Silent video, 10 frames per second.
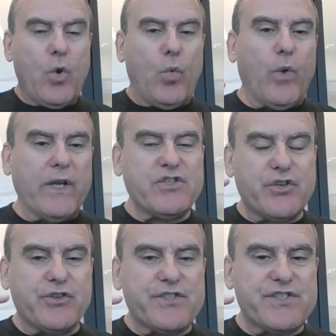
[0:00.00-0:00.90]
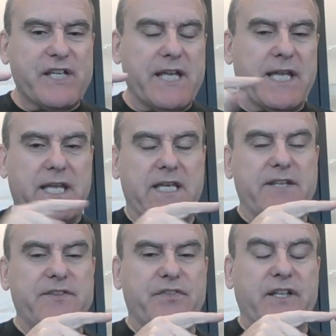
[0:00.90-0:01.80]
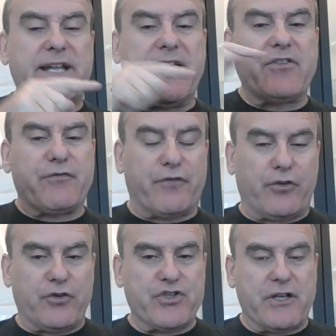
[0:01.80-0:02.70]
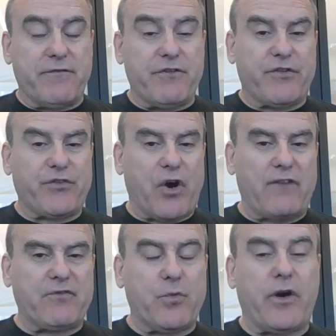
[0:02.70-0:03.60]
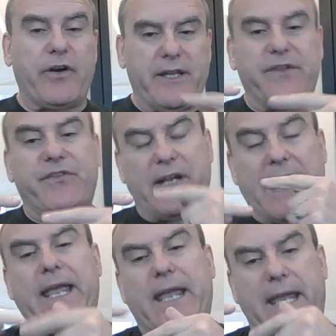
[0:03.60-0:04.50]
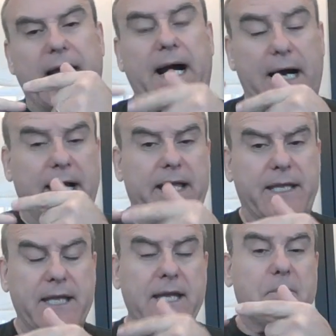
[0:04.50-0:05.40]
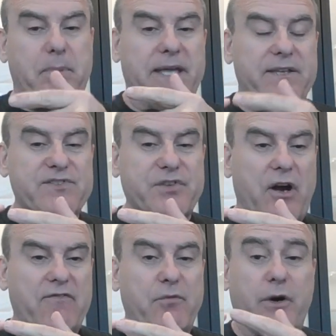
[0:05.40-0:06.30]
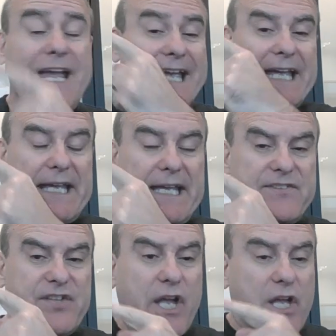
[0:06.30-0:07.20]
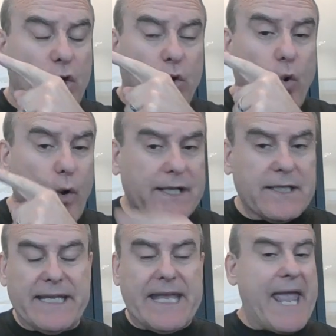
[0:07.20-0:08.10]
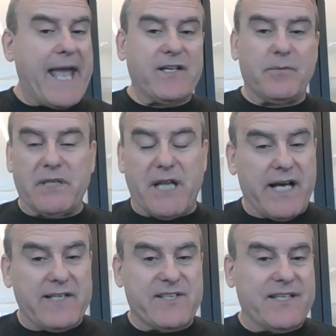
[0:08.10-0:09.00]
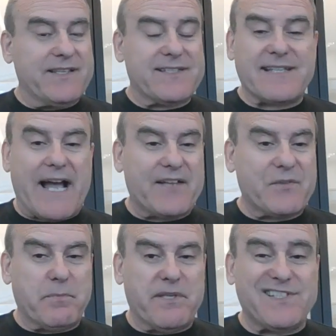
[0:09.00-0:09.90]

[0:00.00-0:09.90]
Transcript: What you're seeing is the next version of the software is an AI based software. It's quickly cannibalizing the SaaS business.